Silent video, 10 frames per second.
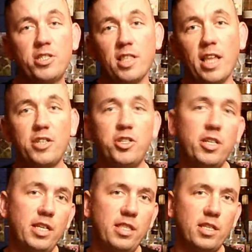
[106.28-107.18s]
selection
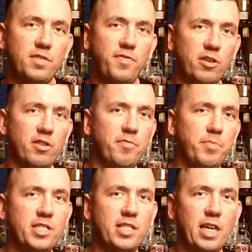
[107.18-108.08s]
in this fear of
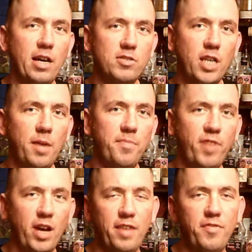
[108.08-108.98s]
missing out top
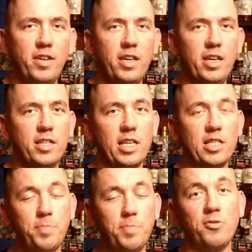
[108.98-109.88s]
5 is a
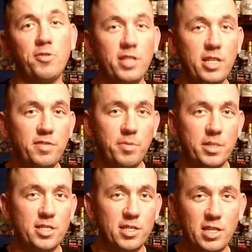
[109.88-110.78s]
special release from a
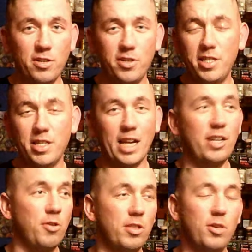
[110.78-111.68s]
distillery that I
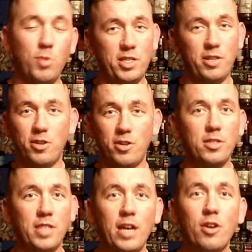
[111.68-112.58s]
know that once they're
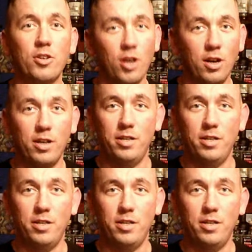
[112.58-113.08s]
gone, they are gone.